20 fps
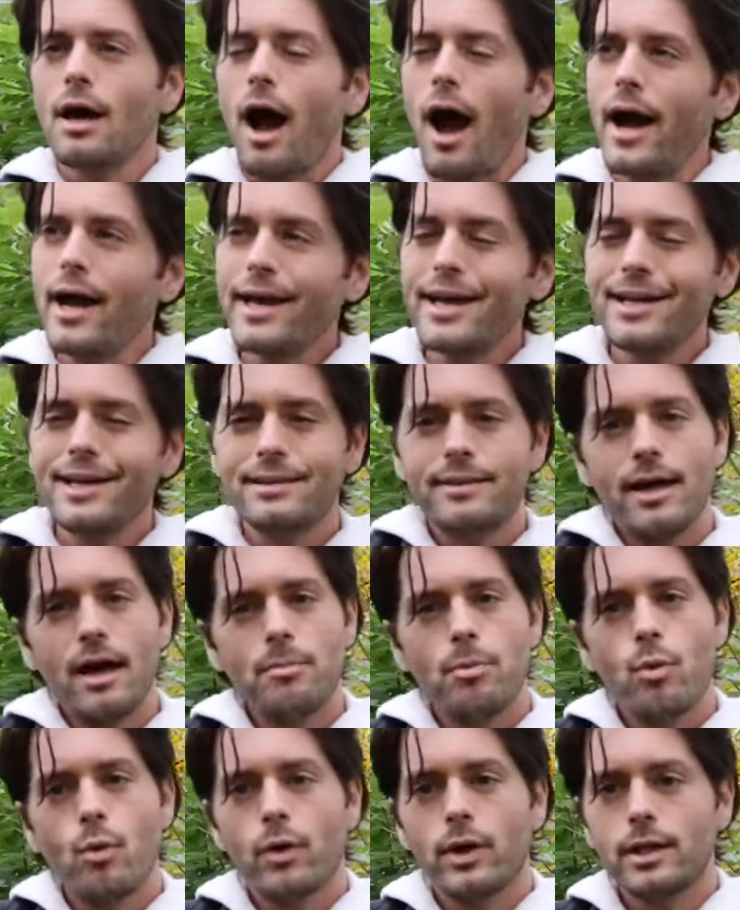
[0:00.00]
I get at
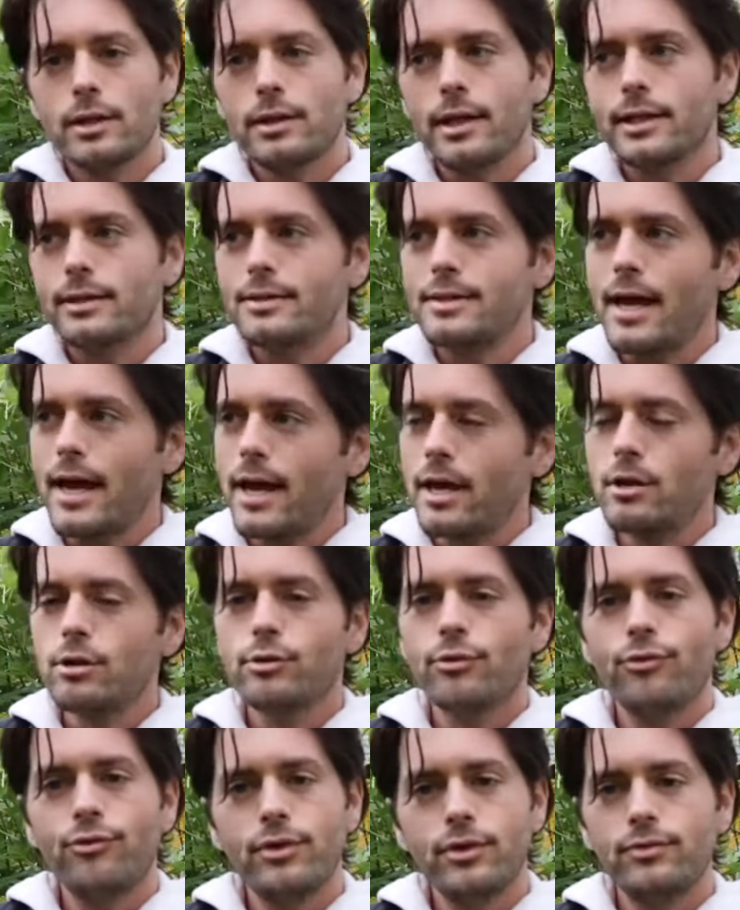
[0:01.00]
that point like 10
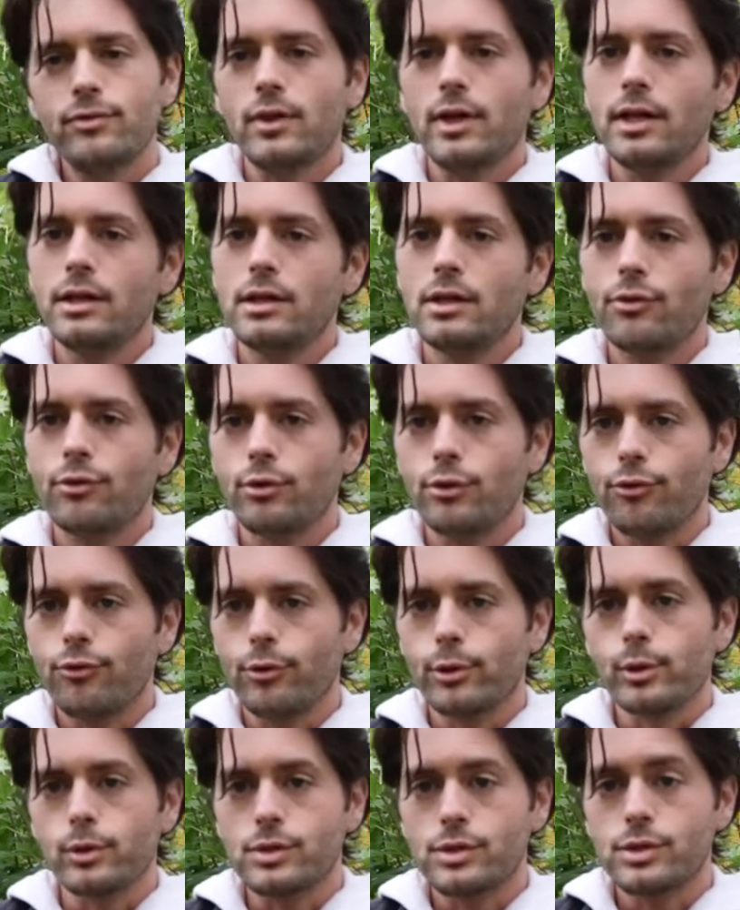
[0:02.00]
or 15 different
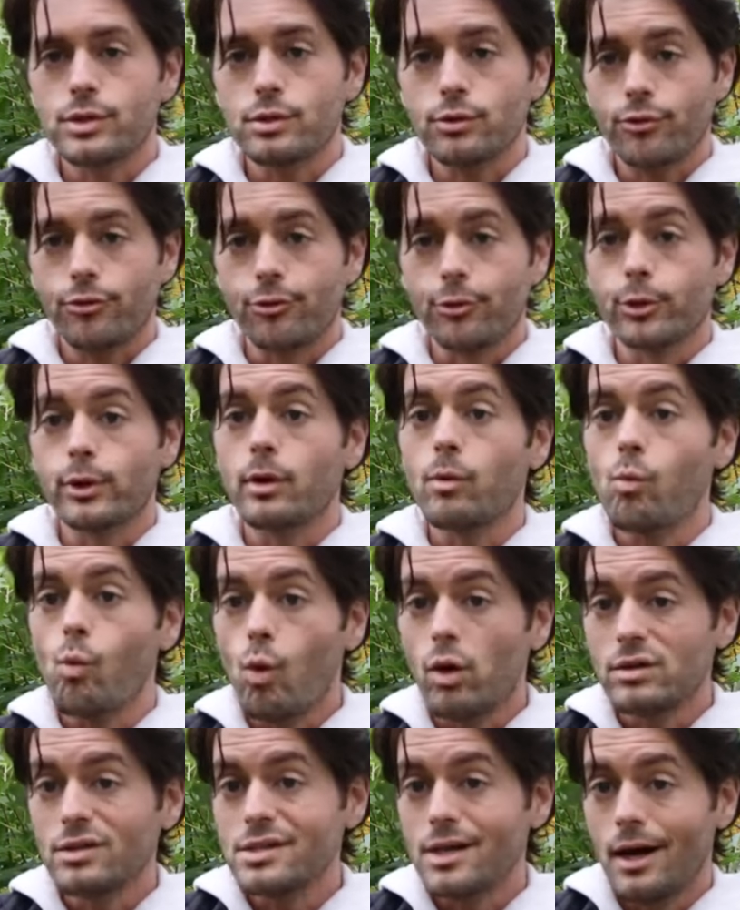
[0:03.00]
fruits to fruit at
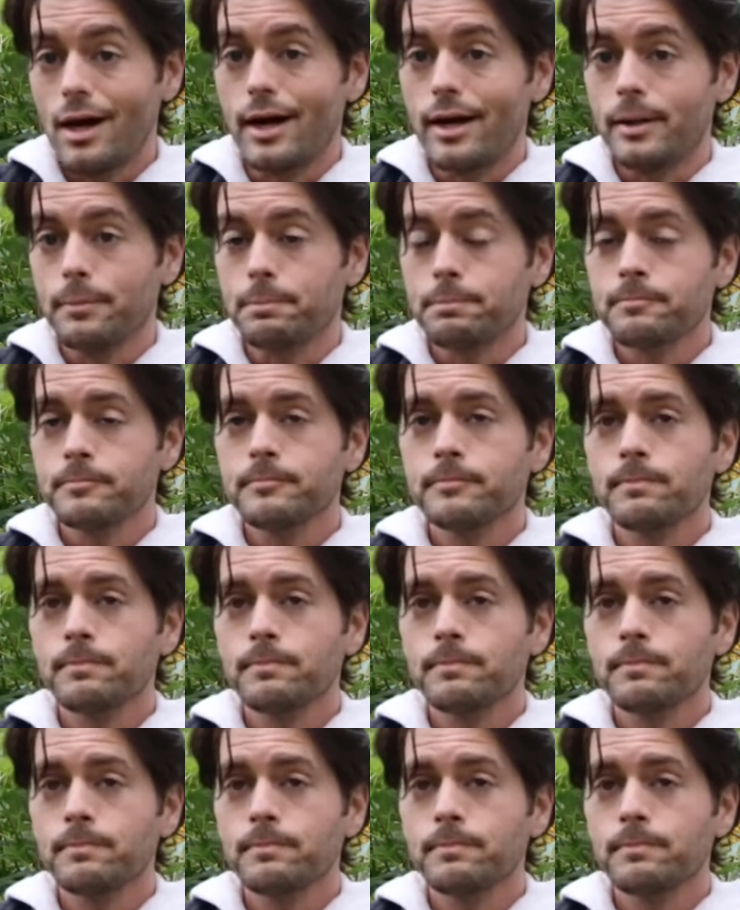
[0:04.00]
one time.